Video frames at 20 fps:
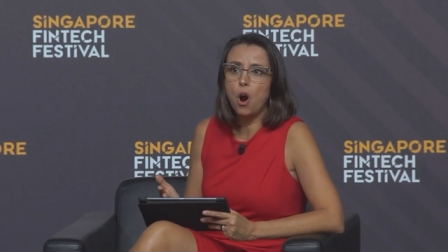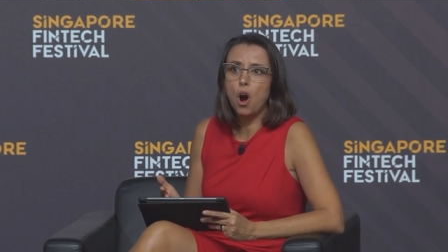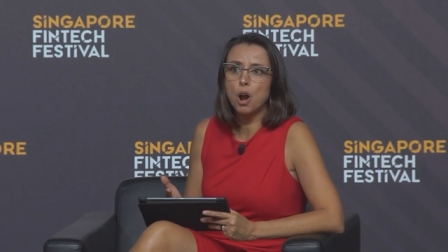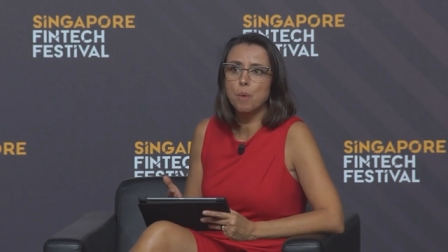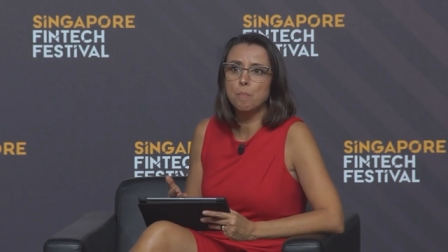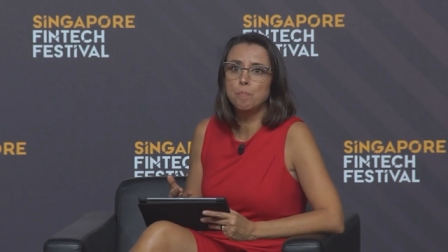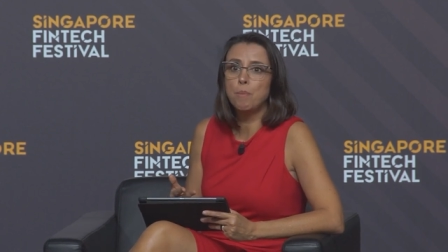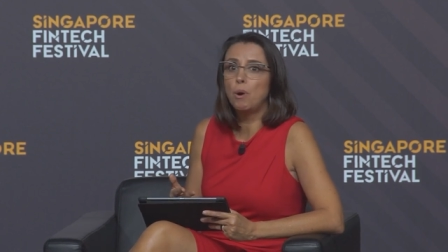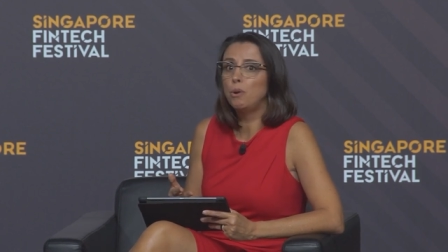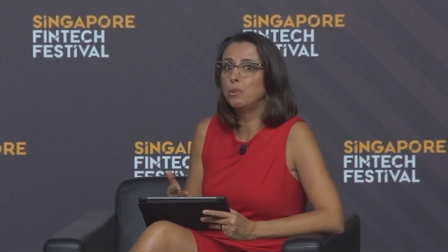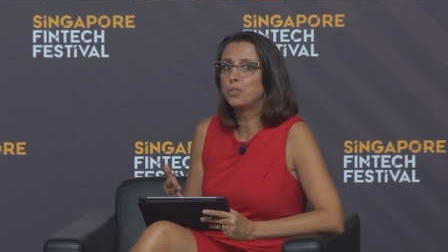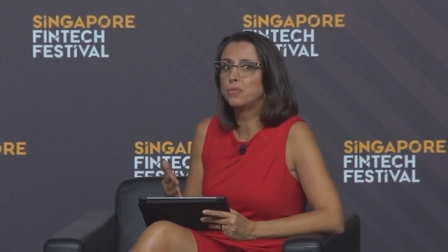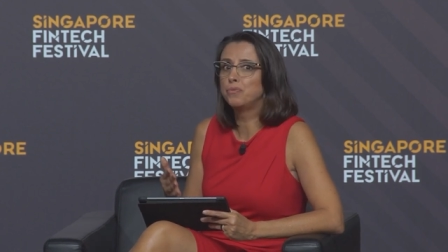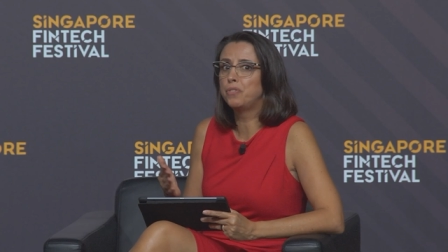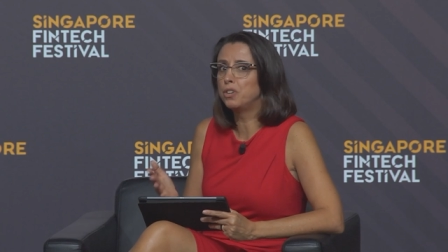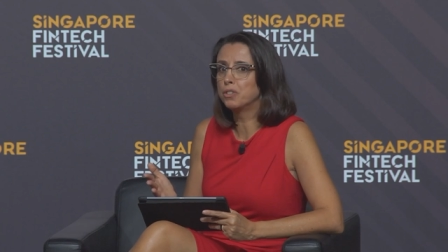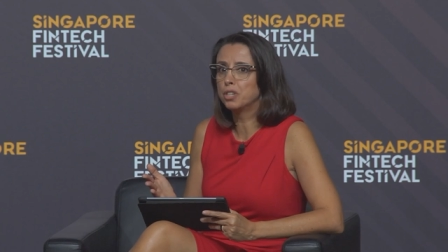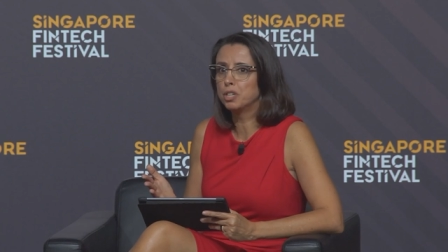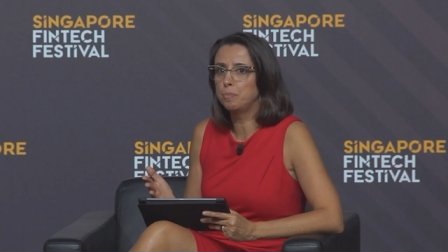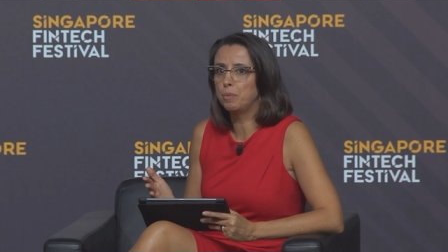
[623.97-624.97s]
are most
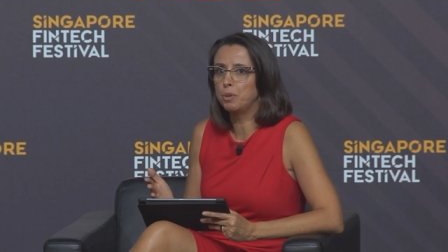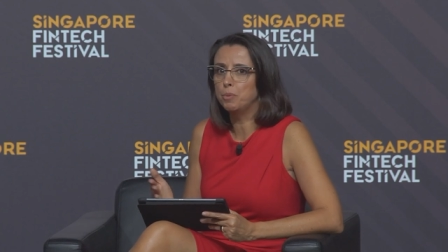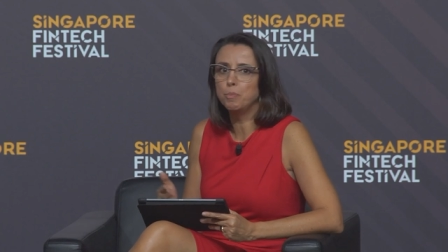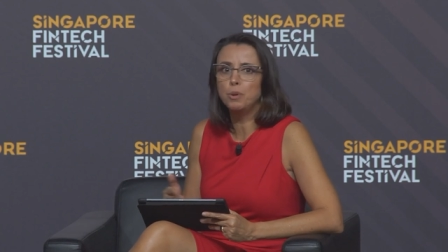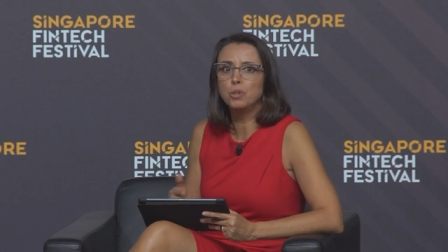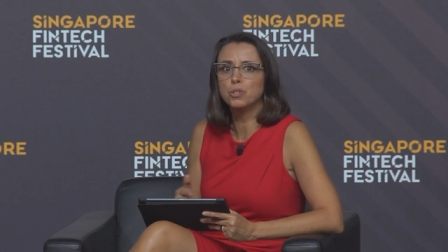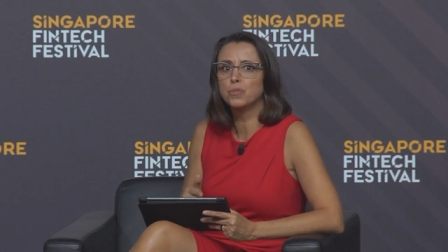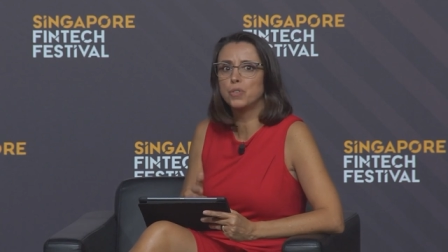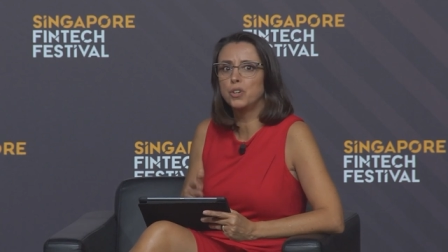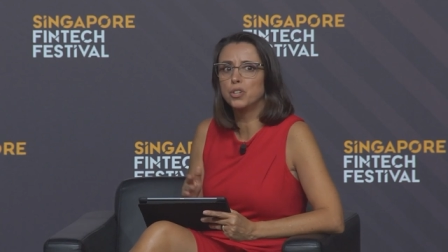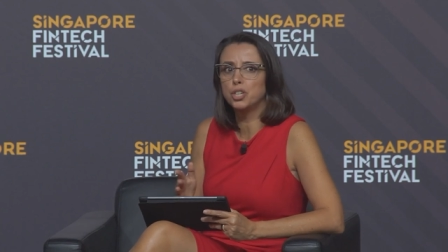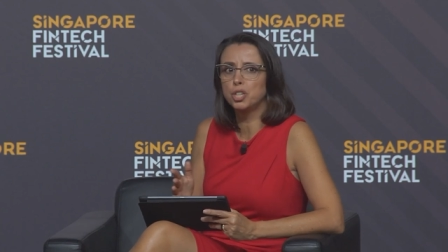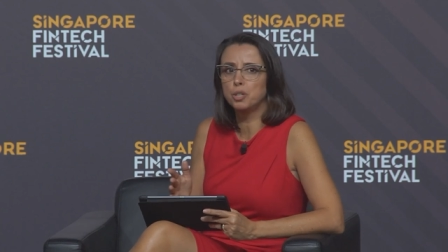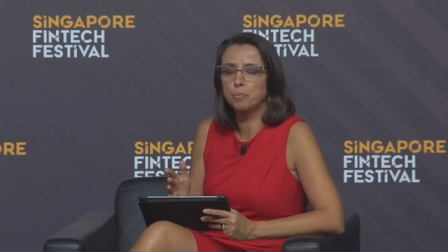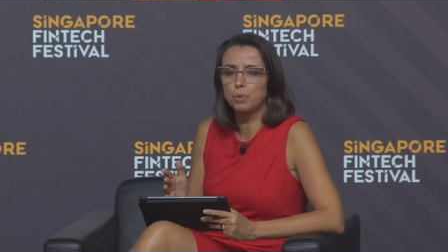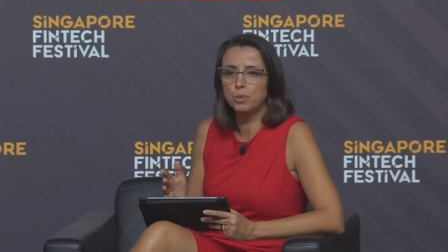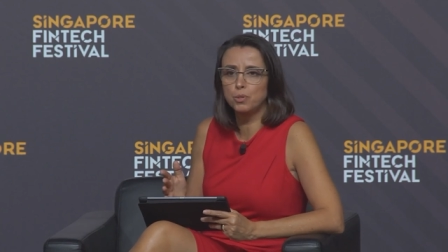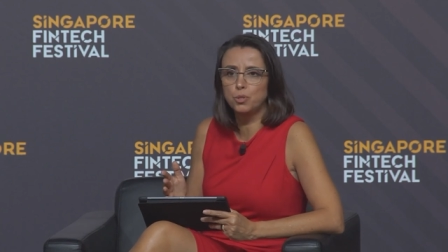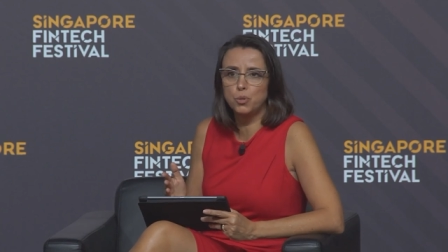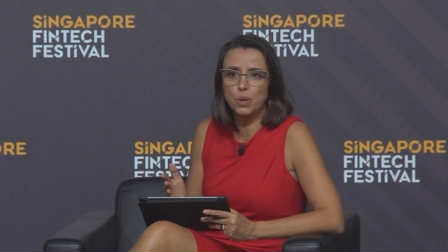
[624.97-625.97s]

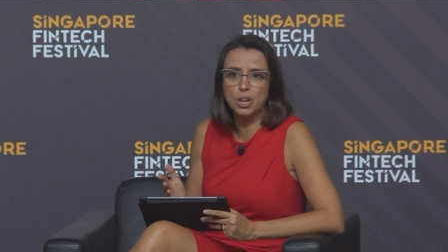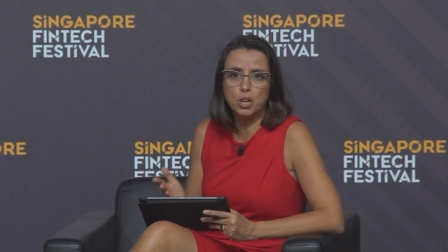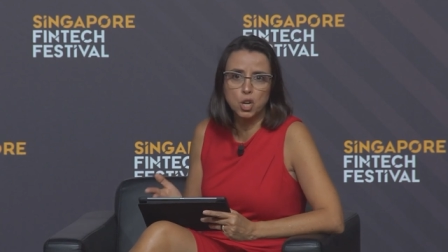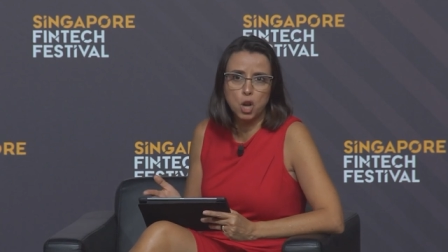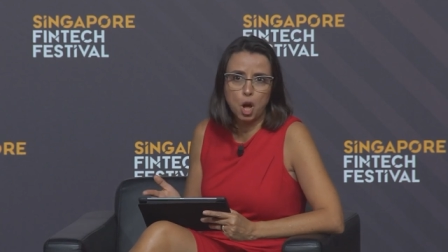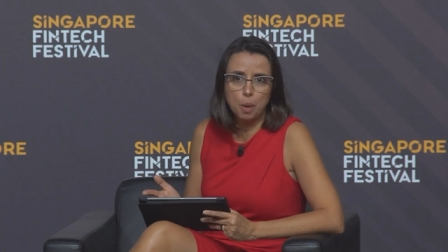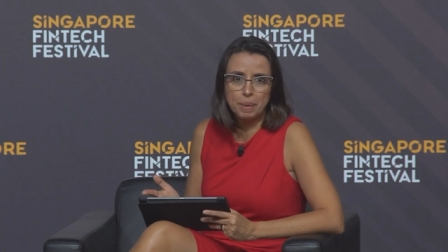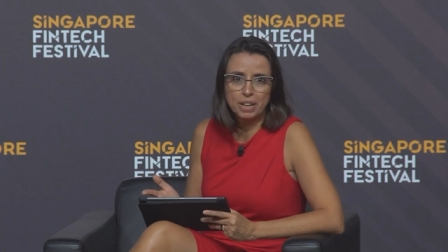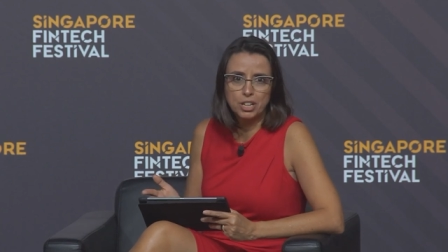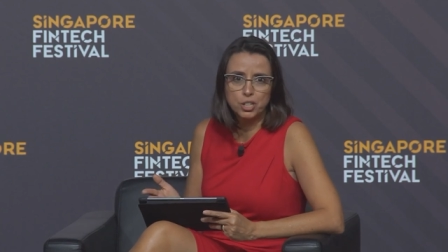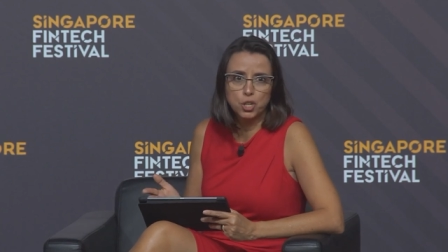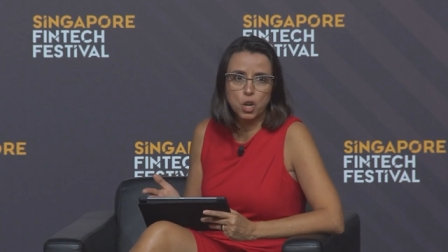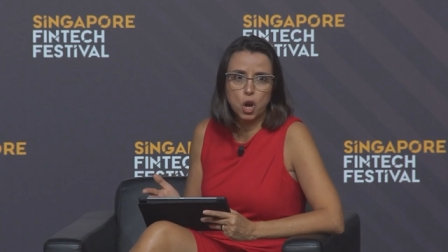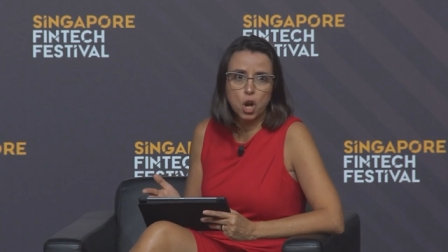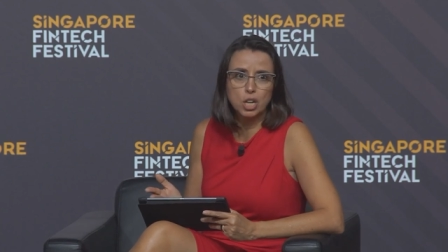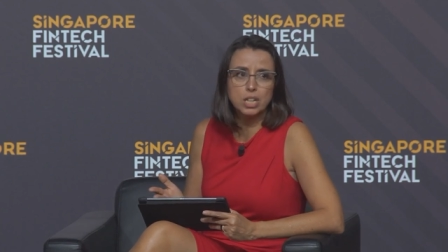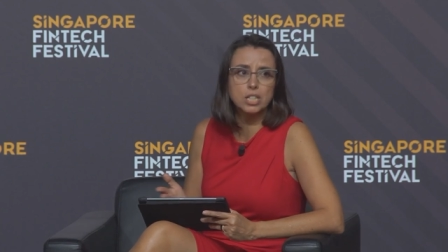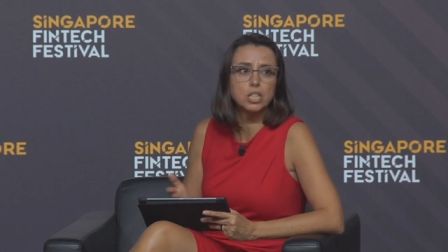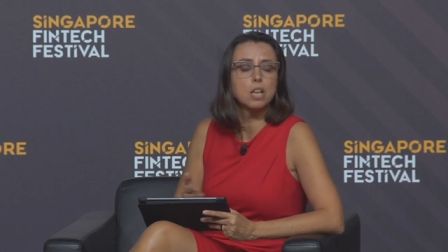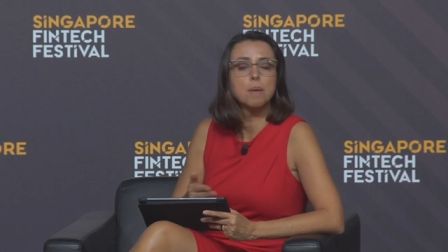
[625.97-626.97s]
vulnerable to economic
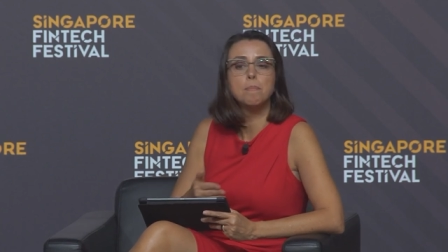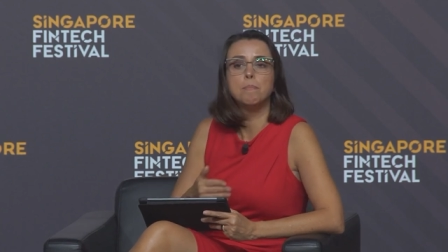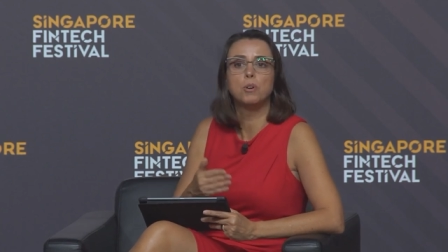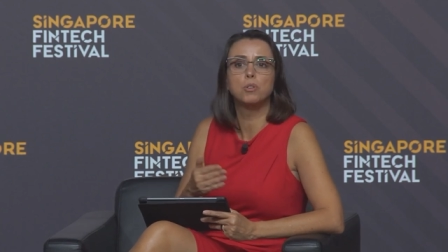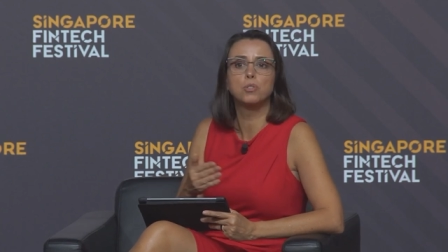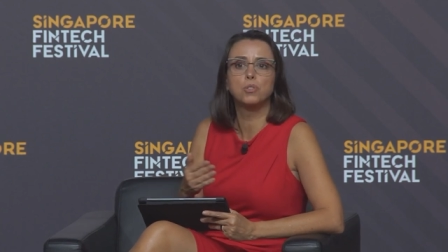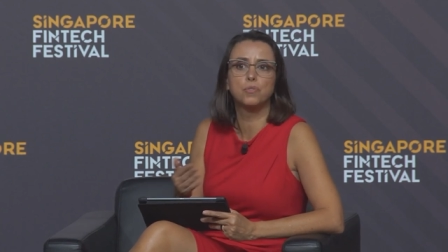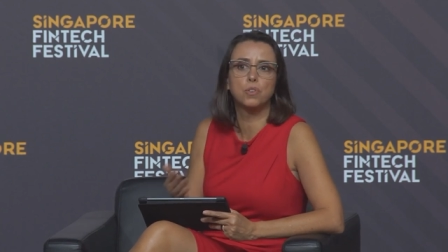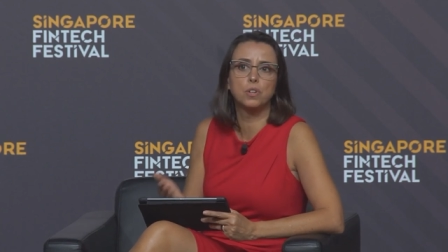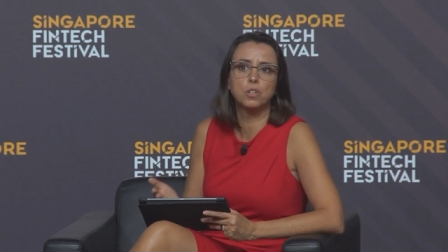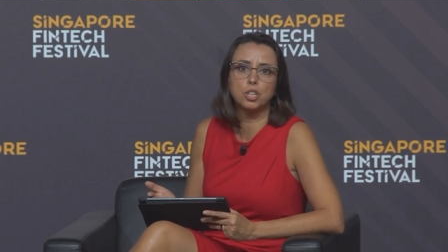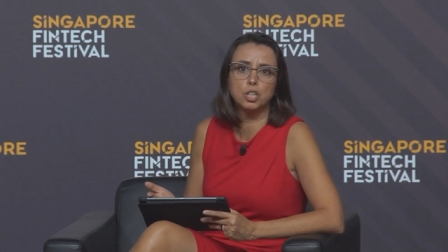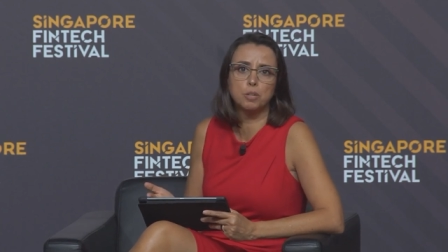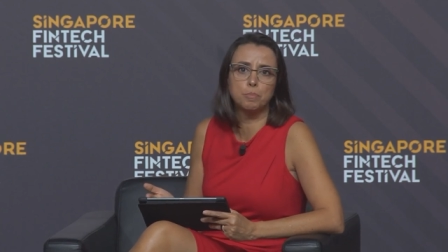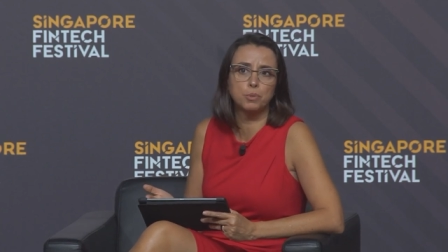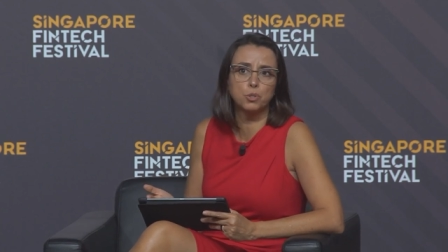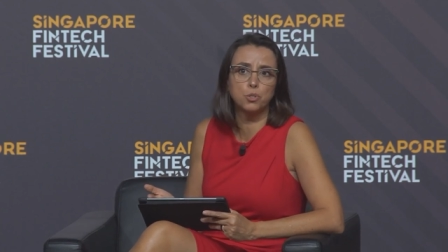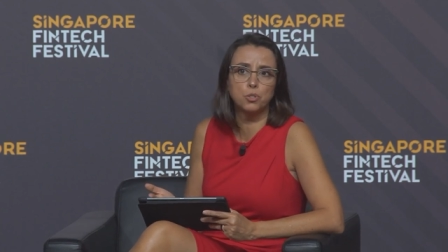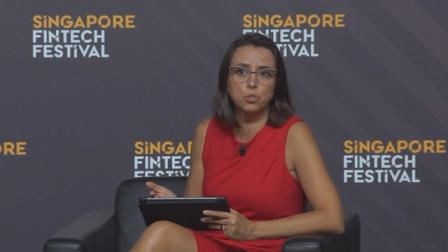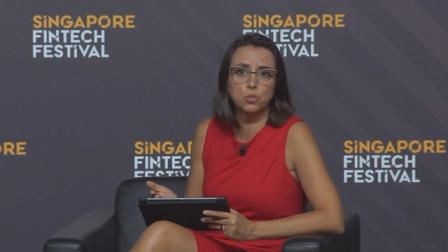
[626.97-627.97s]
shocks, most
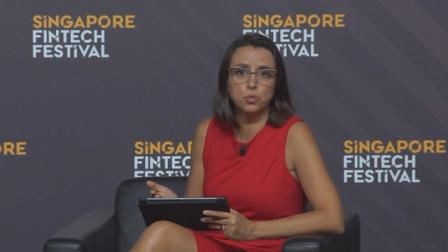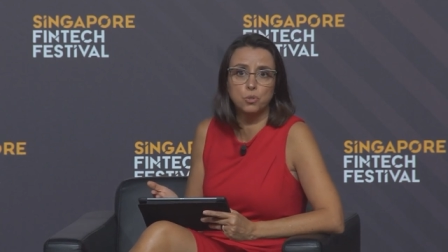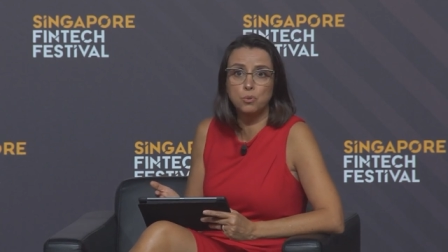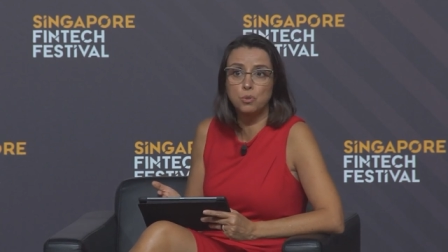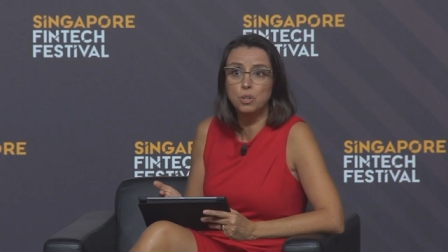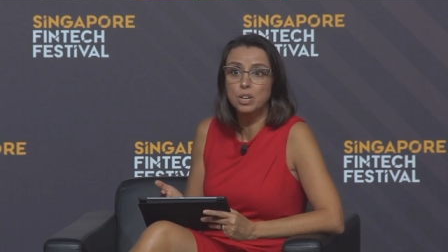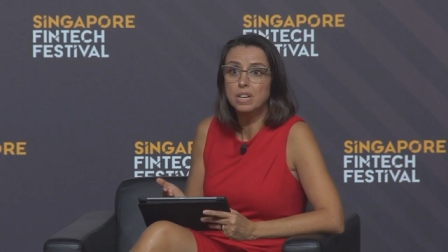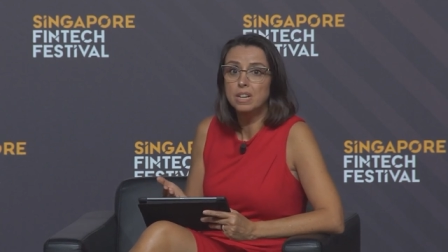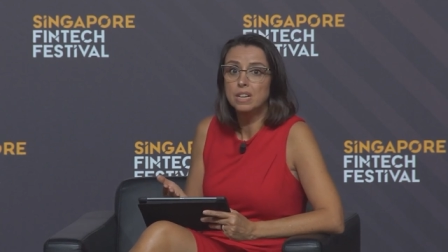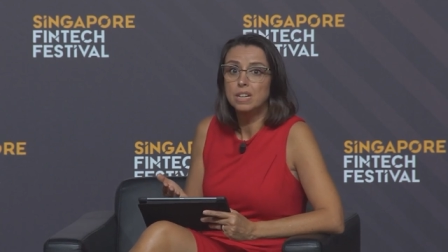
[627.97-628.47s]
vulnerable to